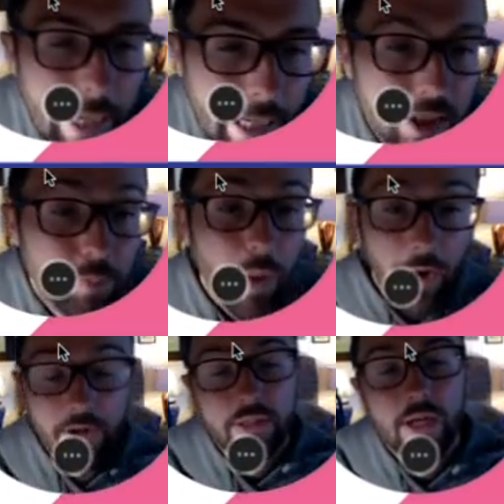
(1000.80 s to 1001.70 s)
his
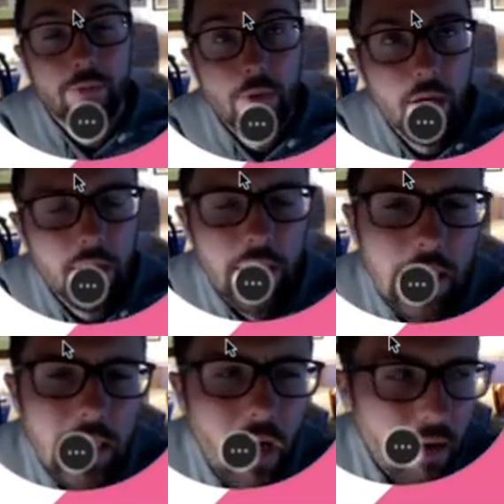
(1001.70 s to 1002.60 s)
parents, ironically
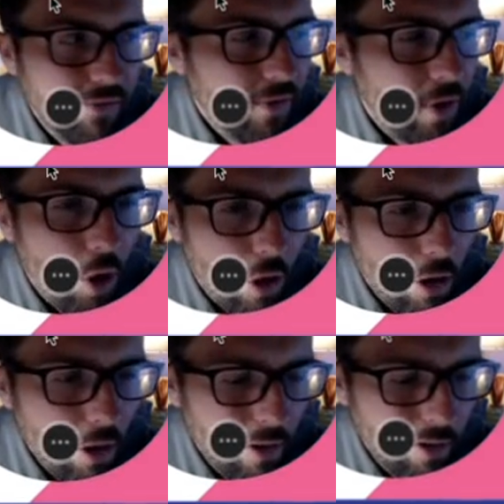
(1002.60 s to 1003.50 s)
enough,
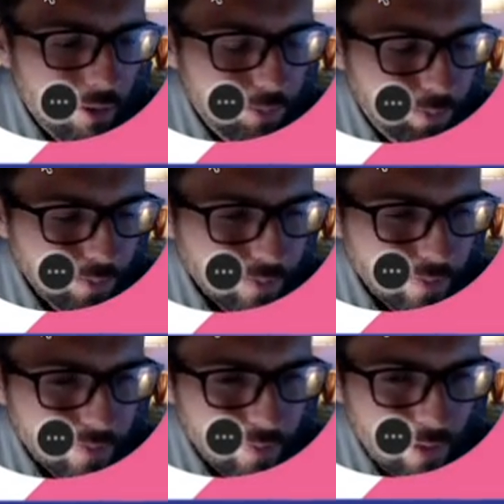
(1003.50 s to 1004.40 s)
are
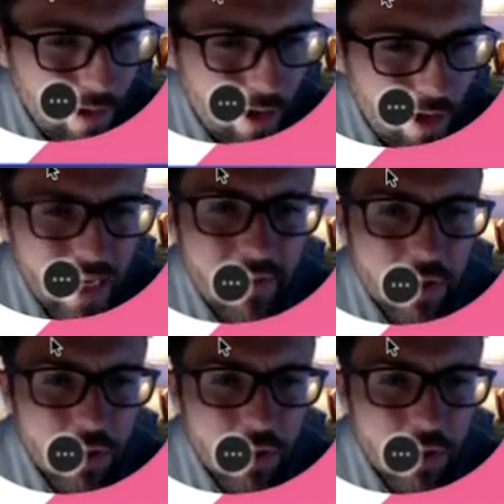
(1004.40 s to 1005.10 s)
they have a